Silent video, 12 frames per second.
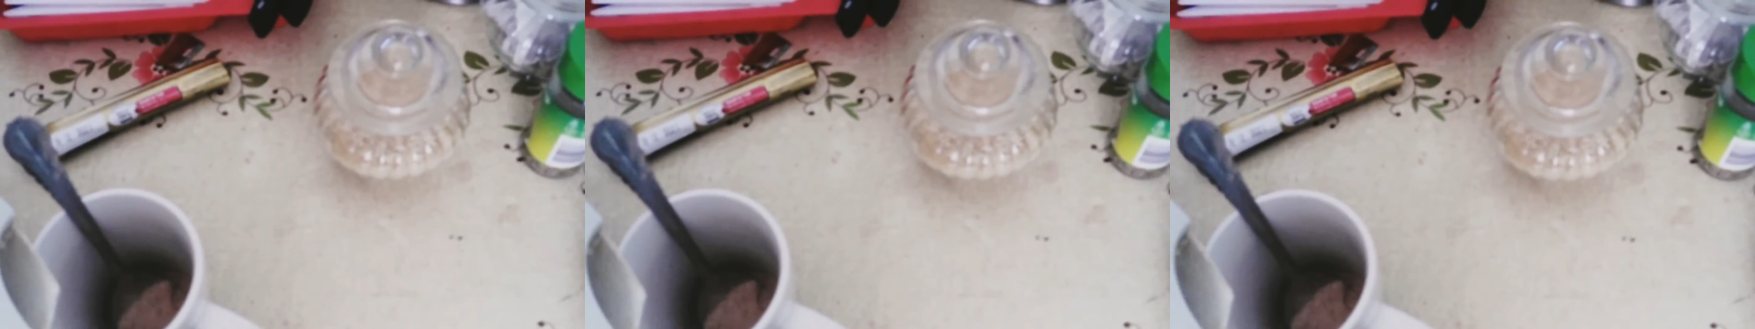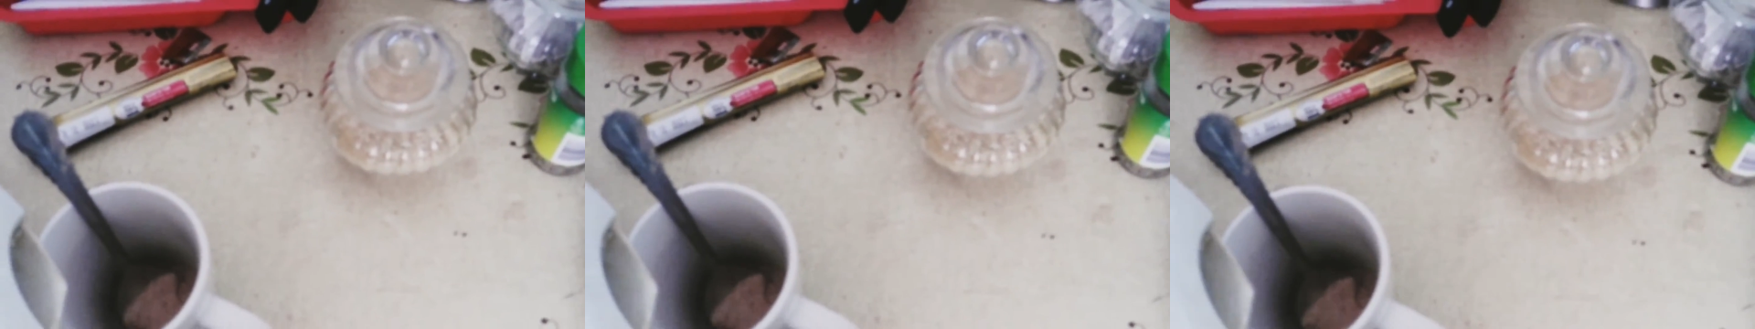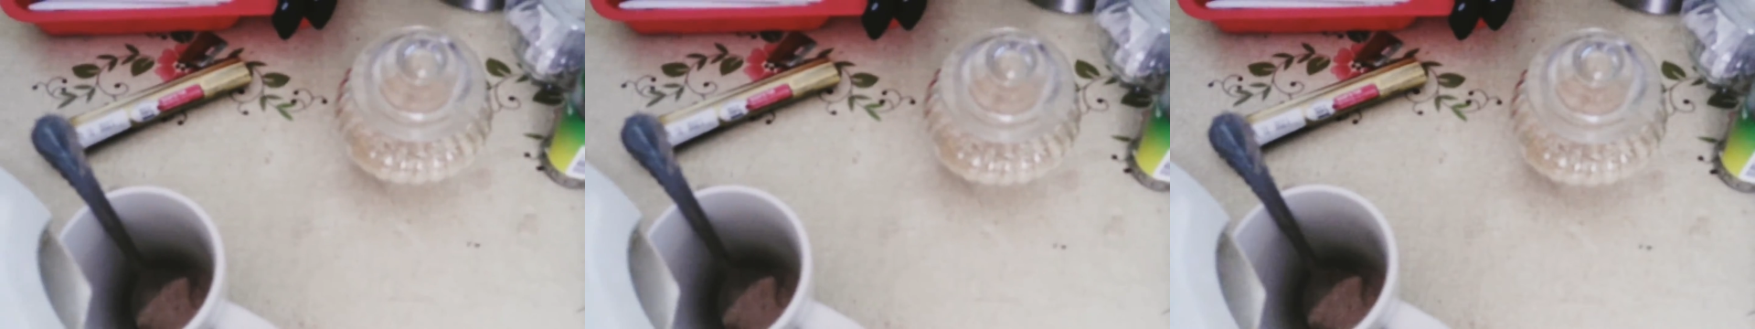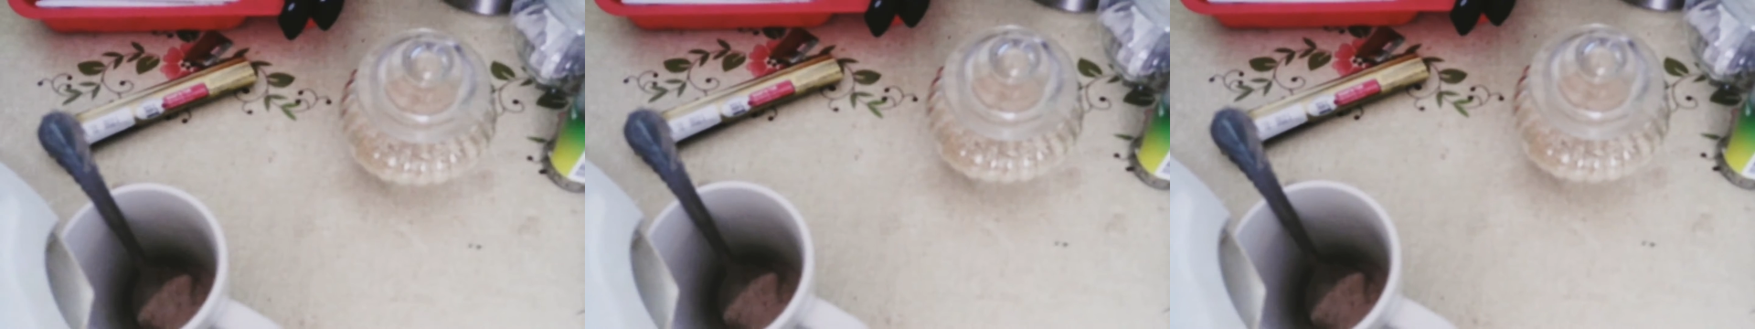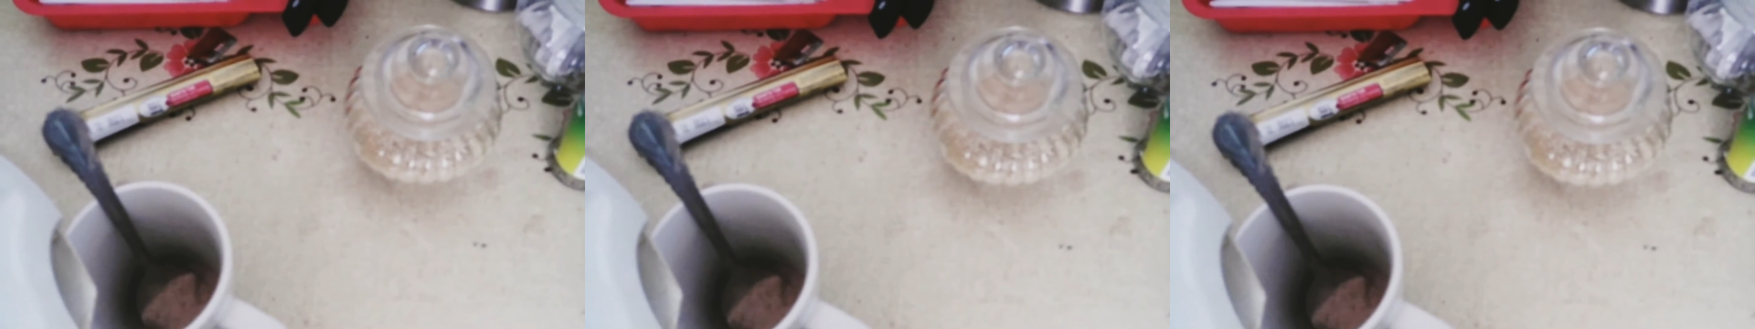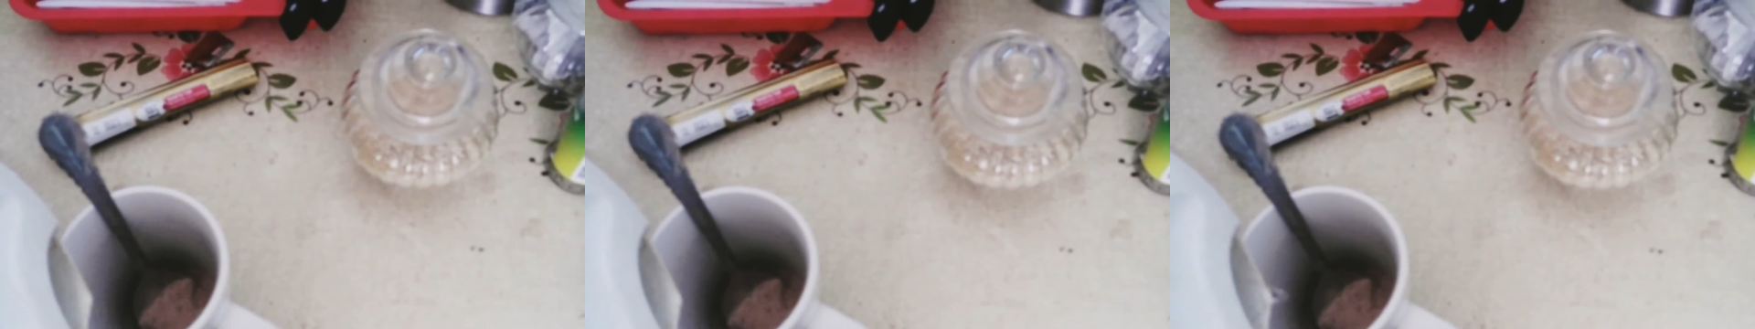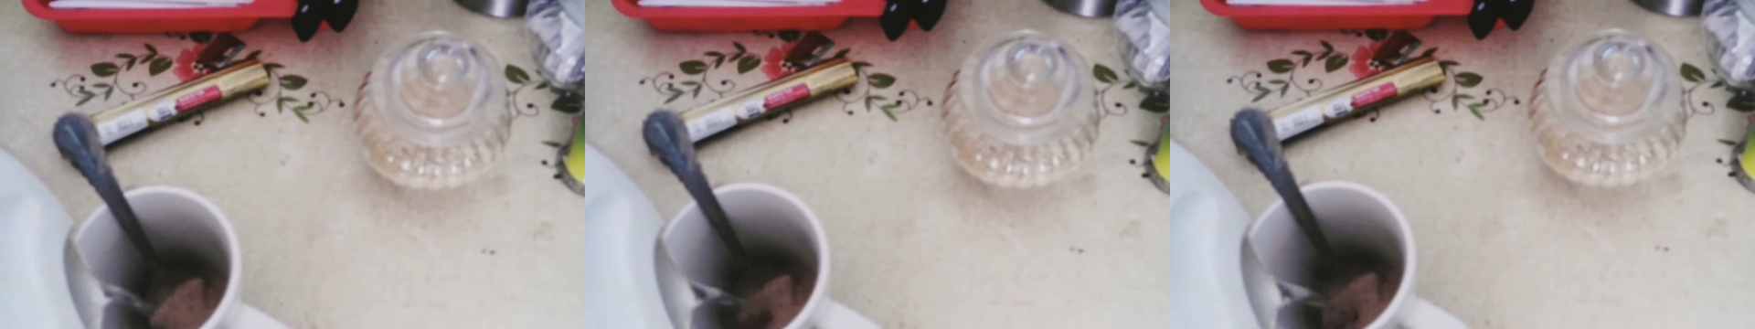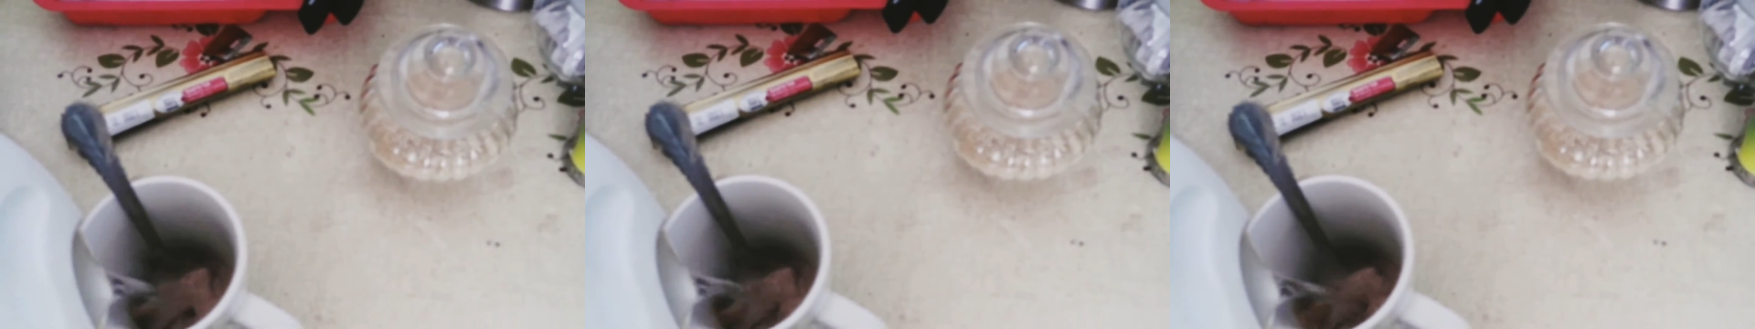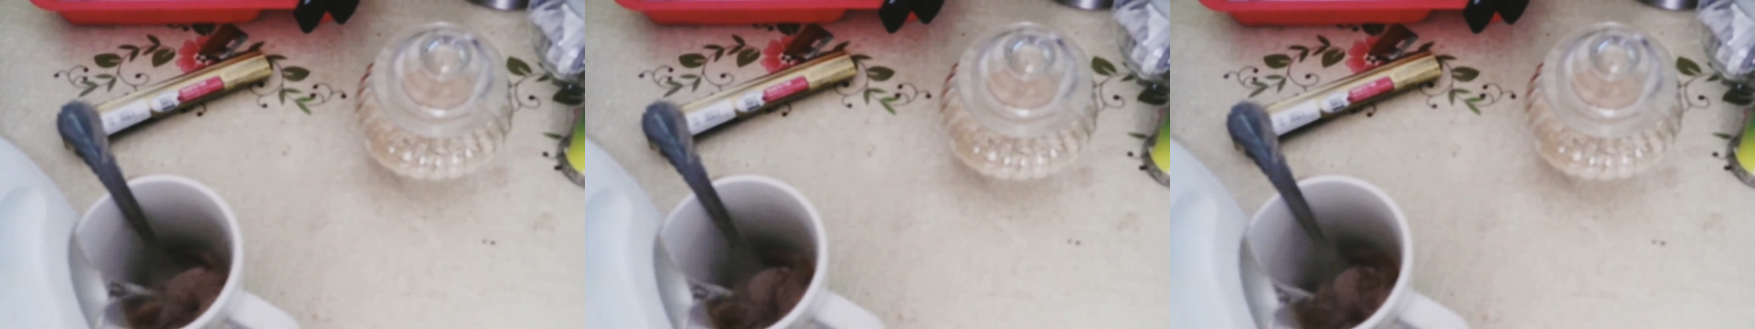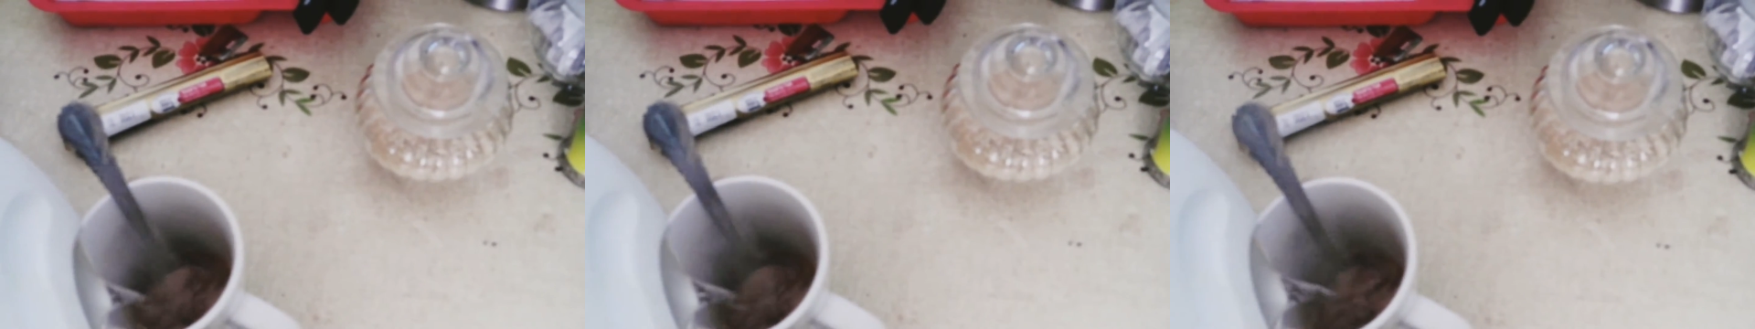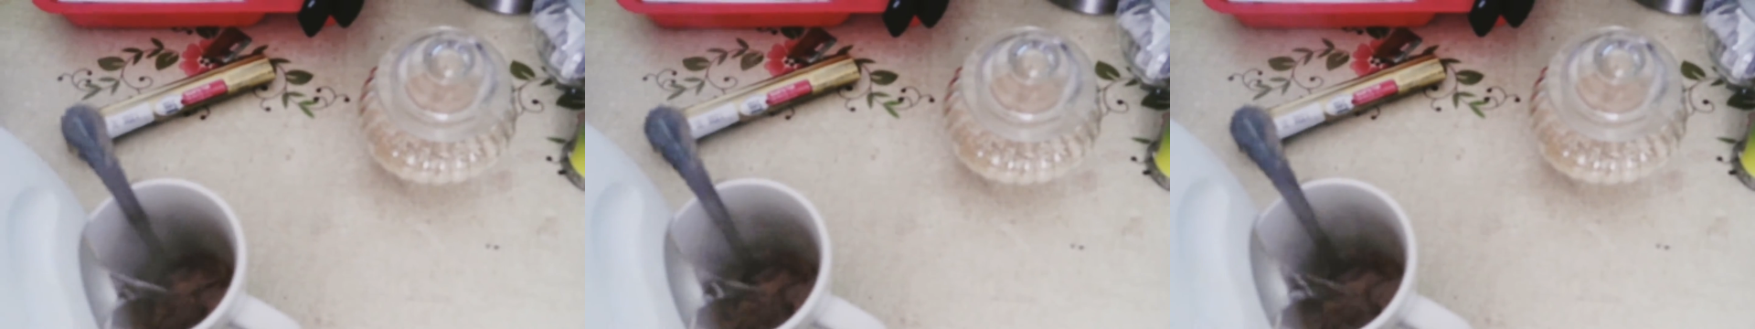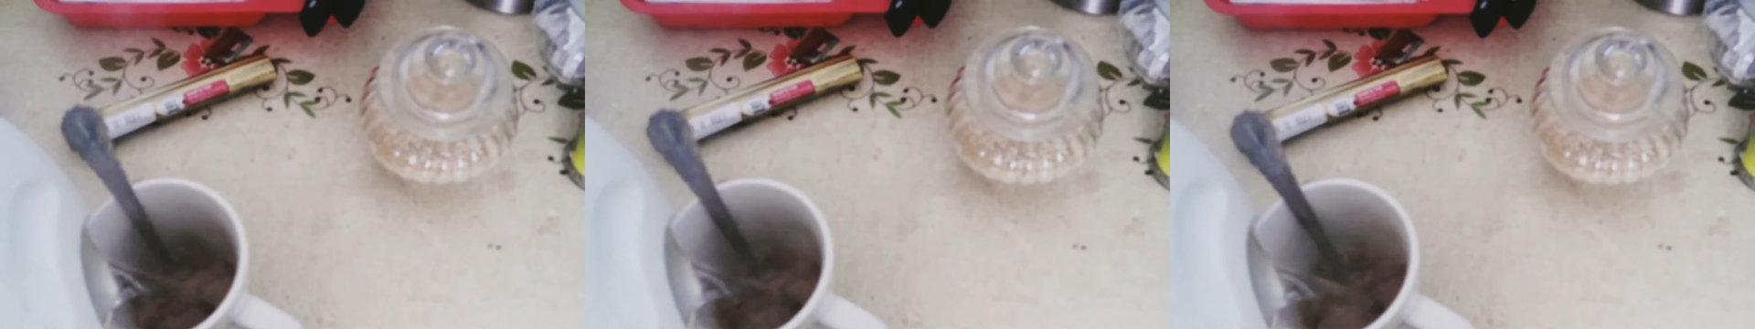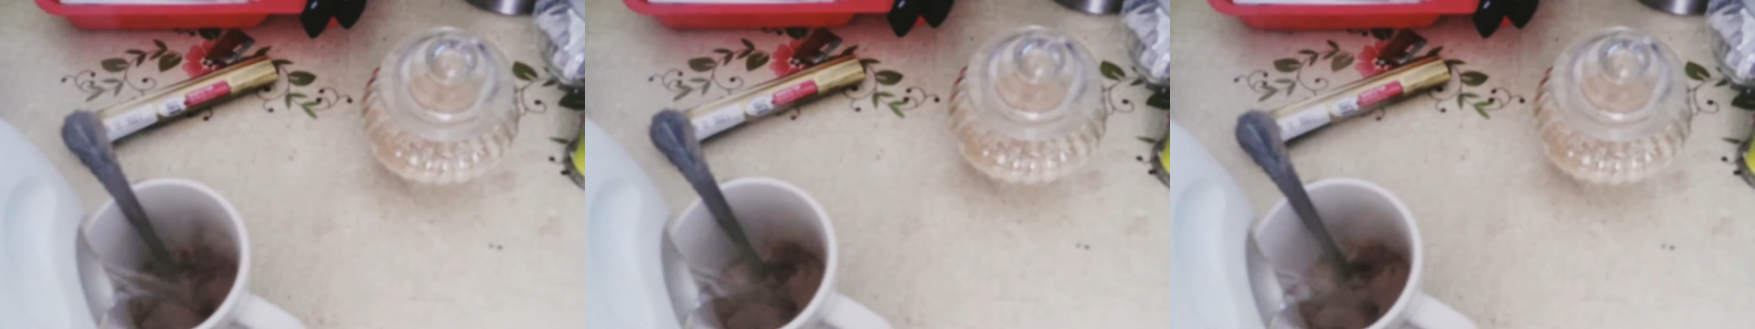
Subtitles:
No face is visible, so there are no lips to read.